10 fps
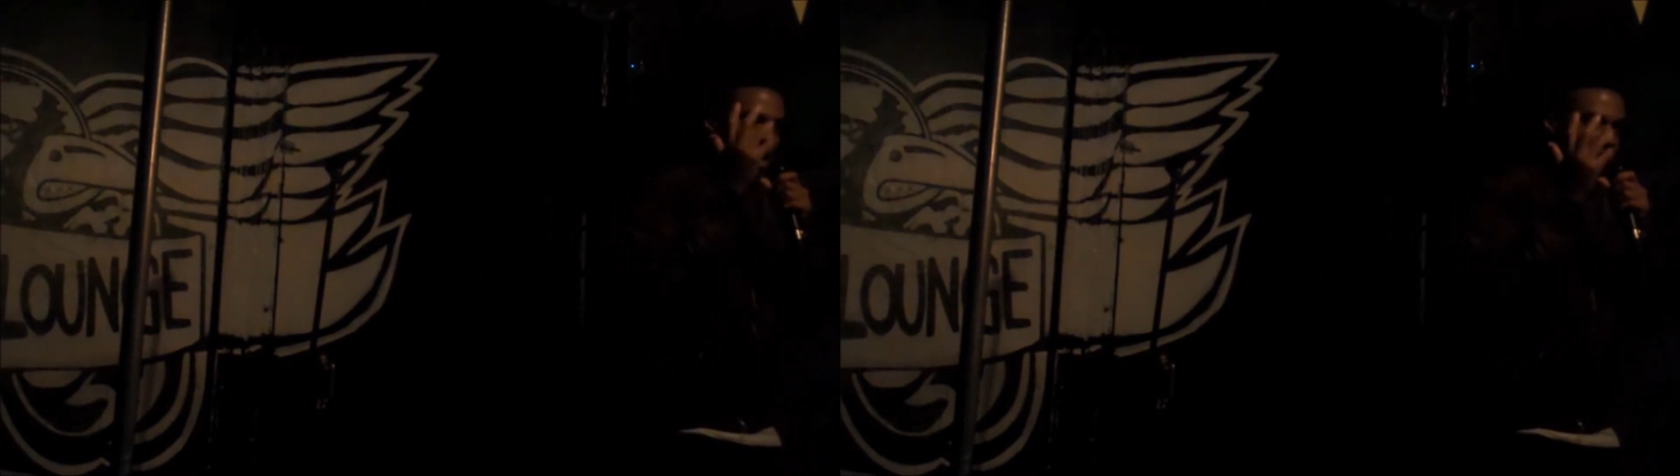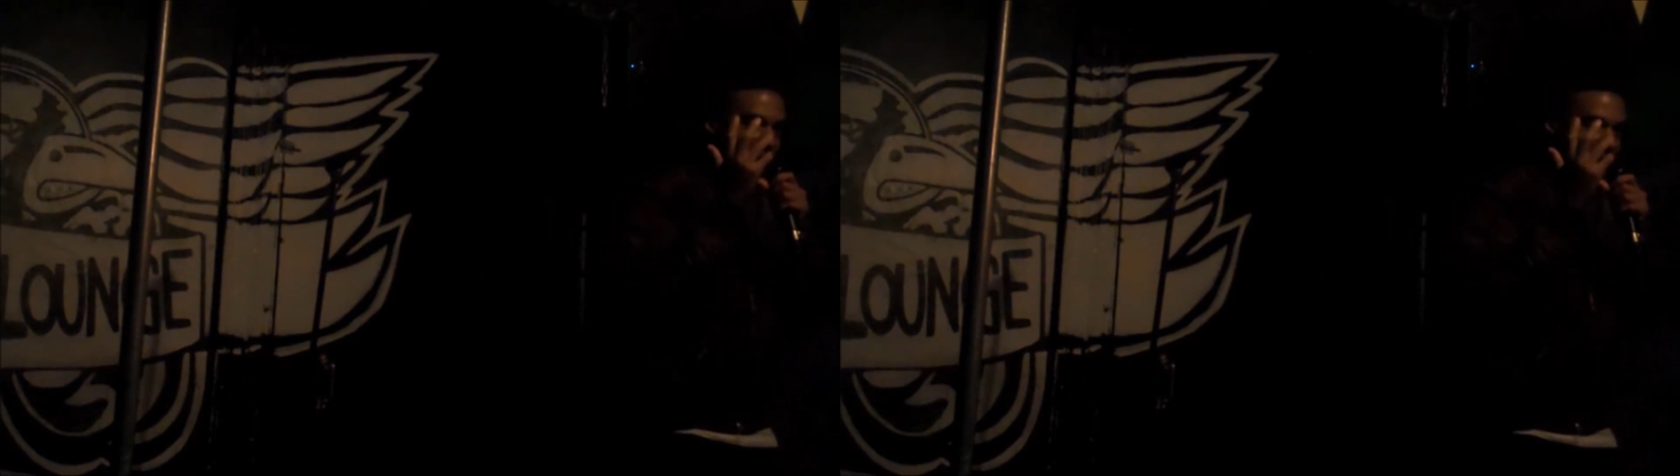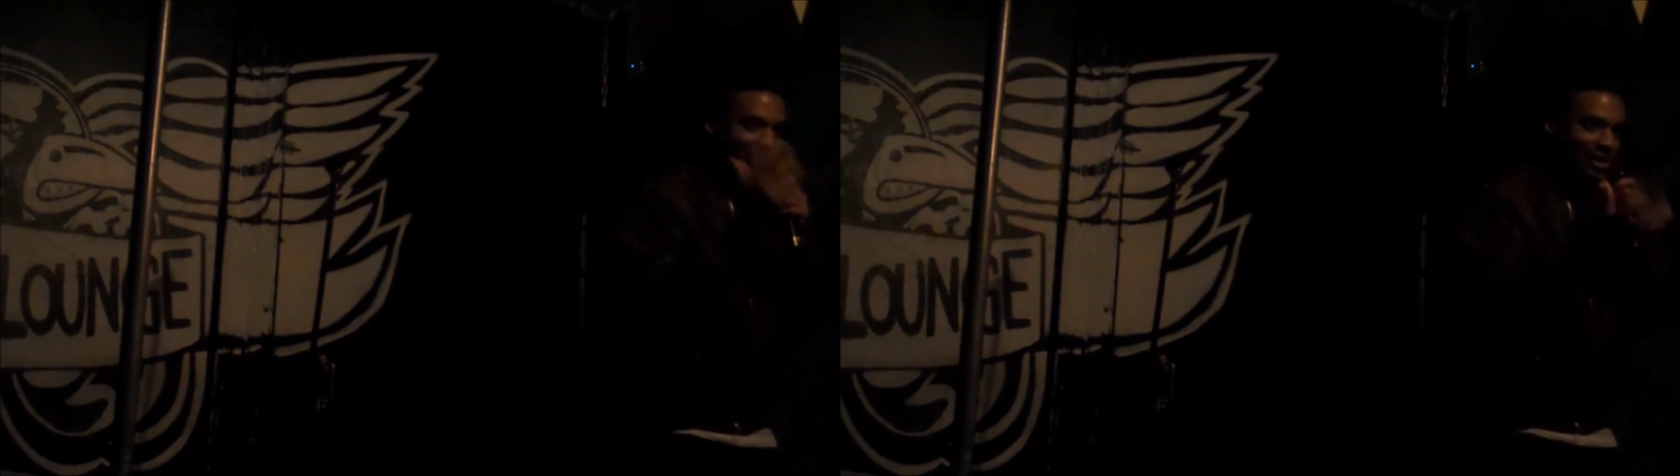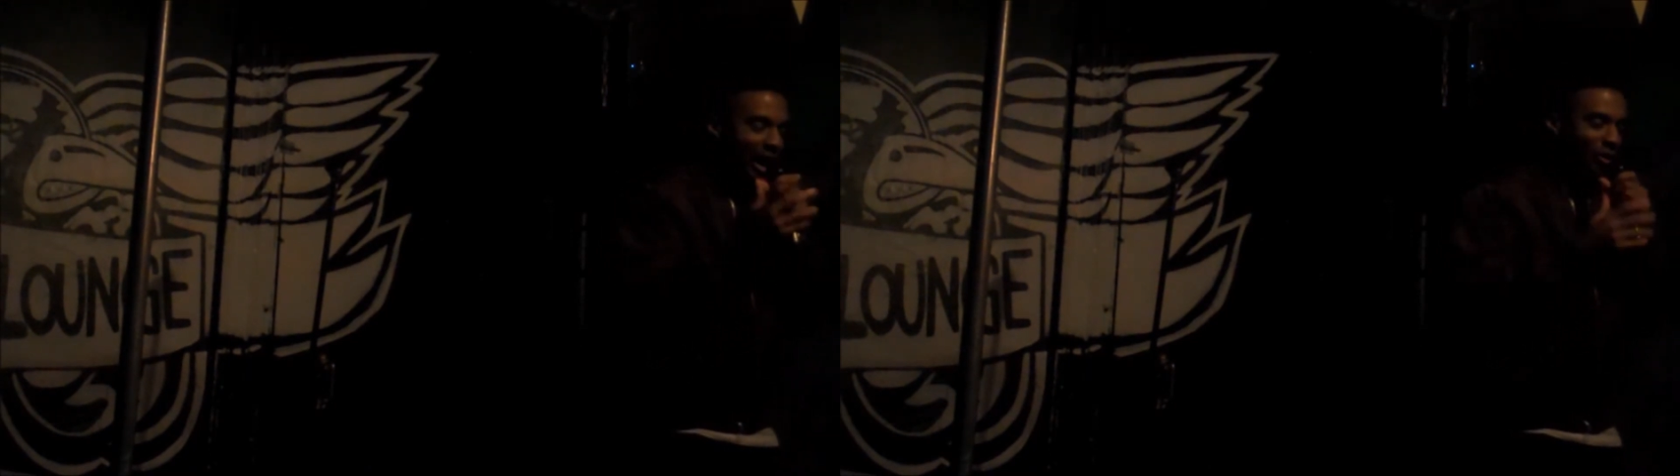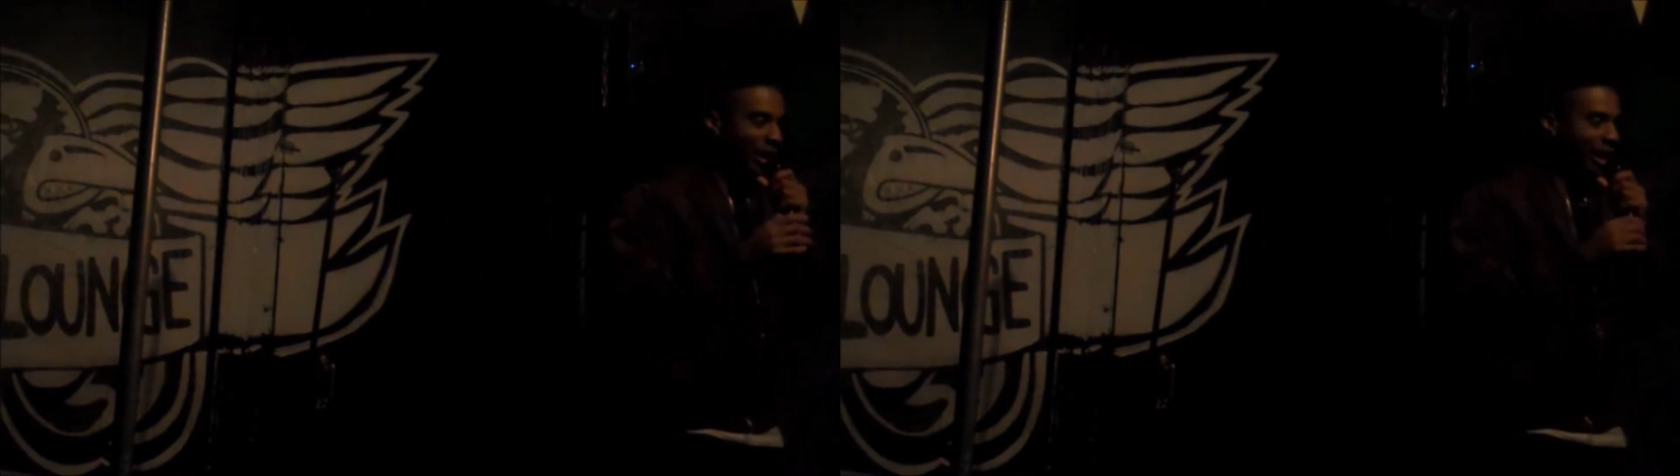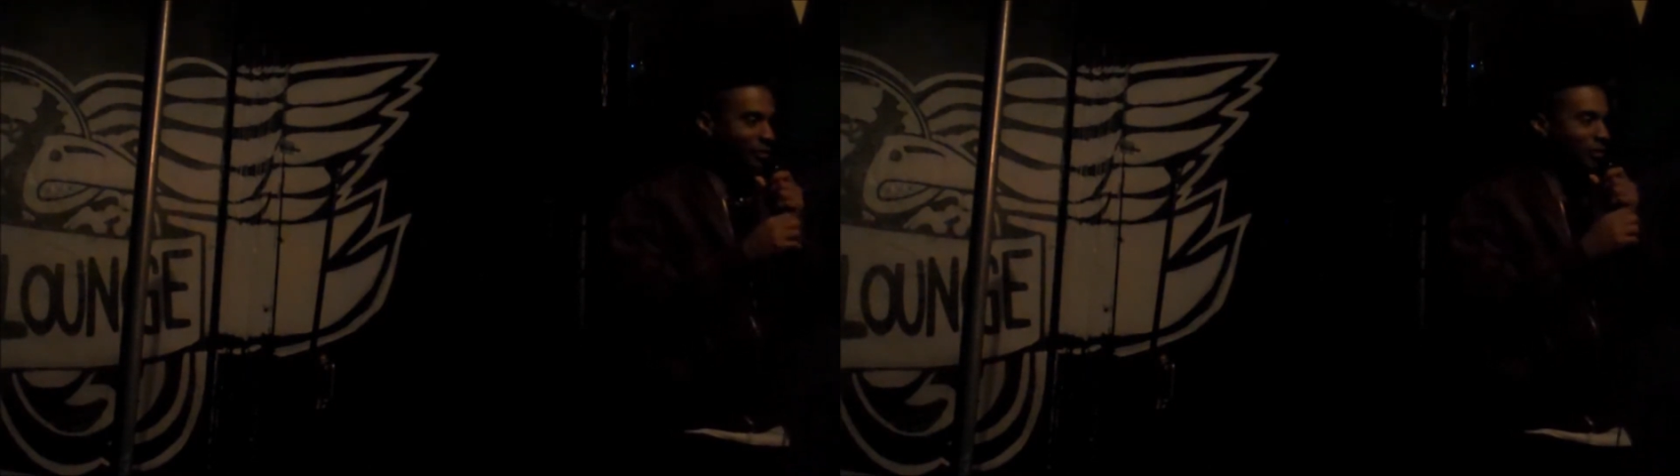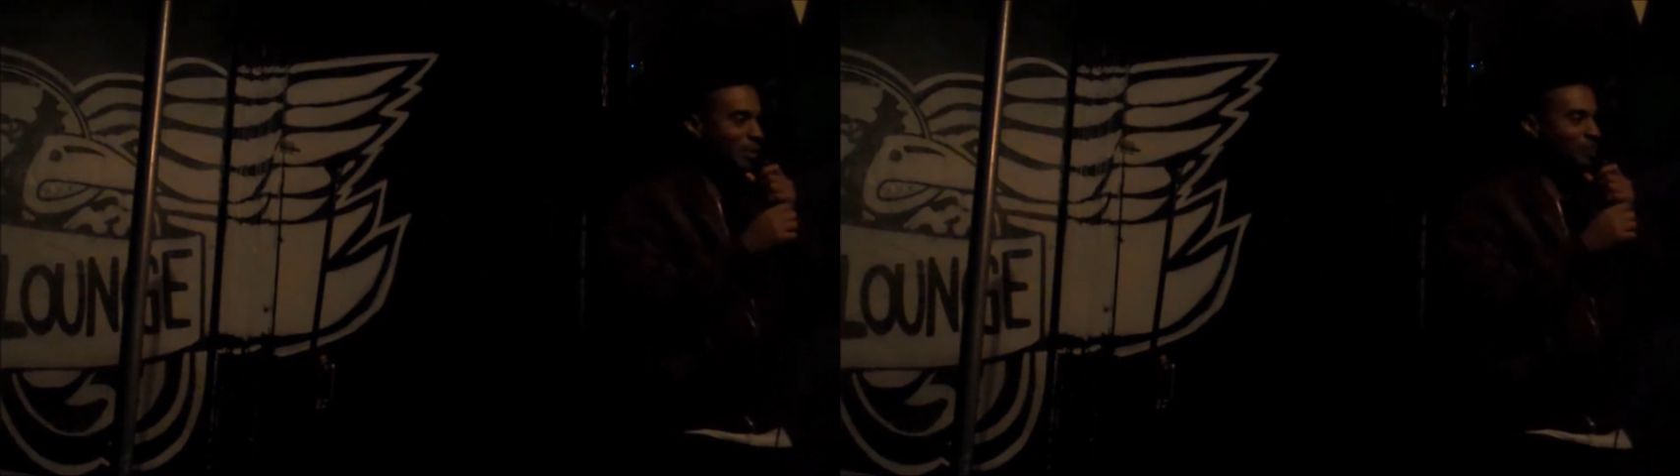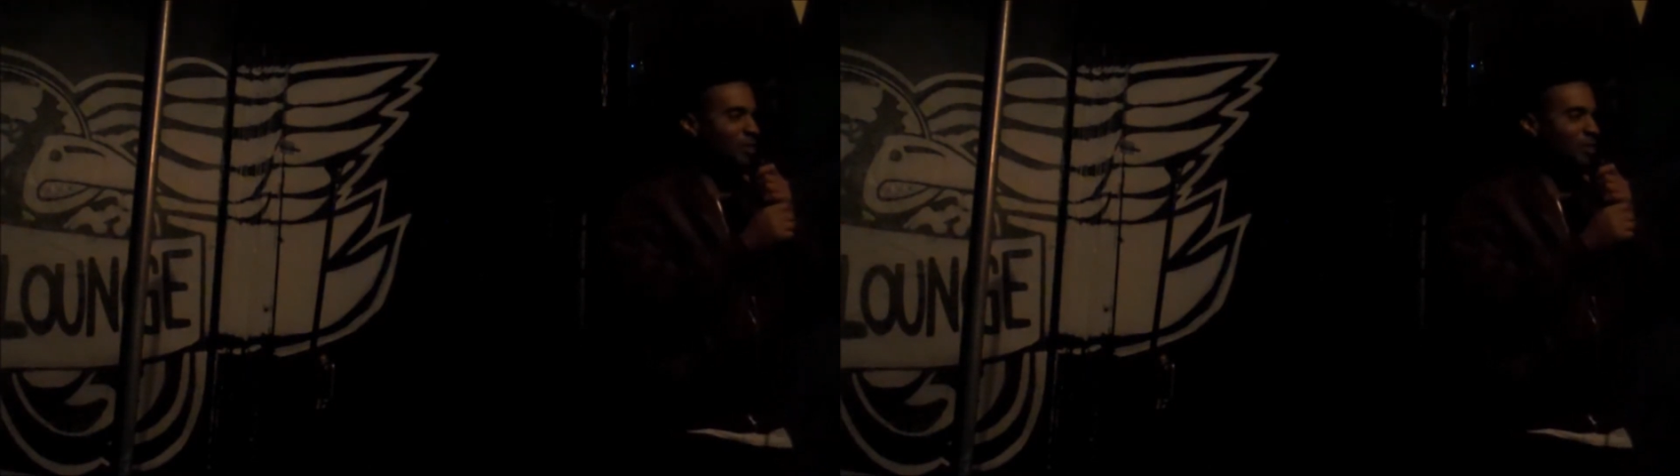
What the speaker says: of my entire life.